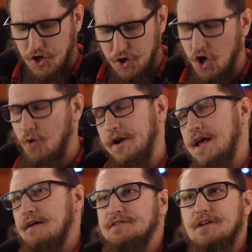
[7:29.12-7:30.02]
You don't want to
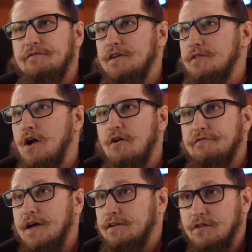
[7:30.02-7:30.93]
have stuff in there
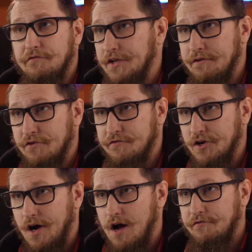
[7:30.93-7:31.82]
affecting the flavor of
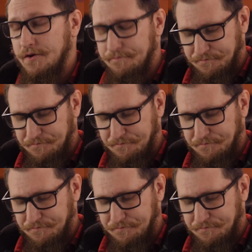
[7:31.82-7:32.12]
your coffee.